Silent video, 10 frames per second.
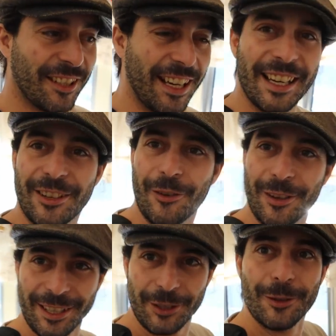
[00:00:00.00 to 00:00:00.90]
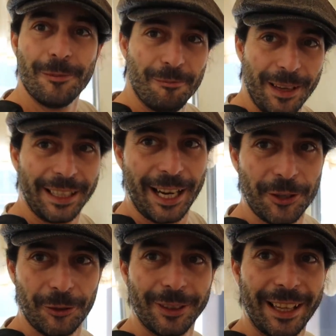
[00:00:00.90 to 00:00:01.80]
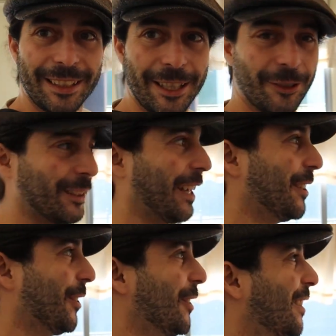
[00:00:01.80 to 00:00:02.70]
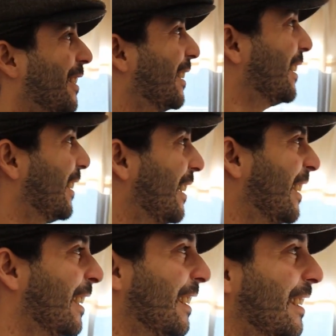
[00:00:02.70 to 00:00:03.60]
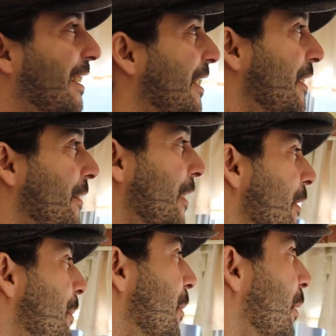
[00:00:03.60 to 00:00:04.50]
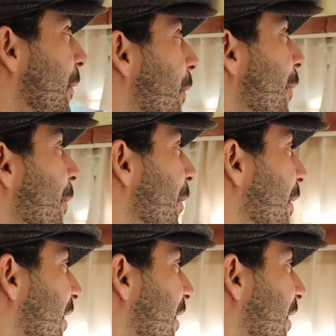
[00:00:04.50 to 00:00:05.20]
just kind of like going into like an actual like little diner. Very beautiful